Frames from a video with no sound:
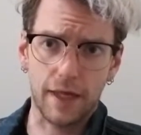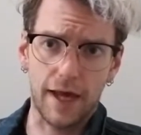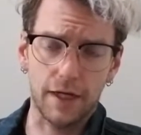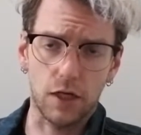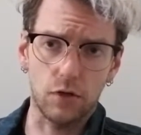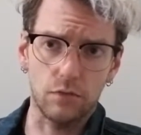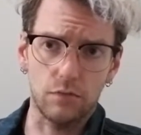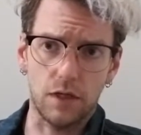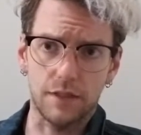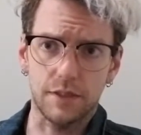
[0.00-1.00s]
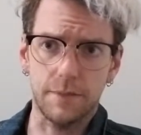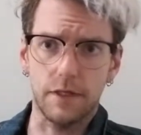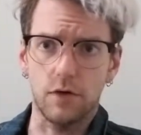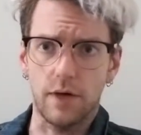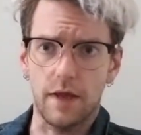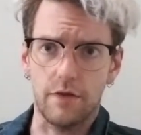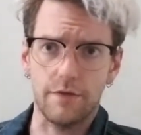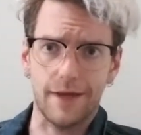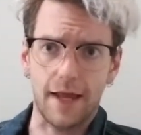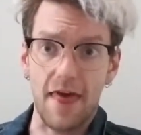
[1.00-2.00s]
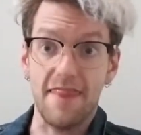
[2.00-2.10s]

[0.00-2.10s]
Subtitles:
kind of go on to be known as like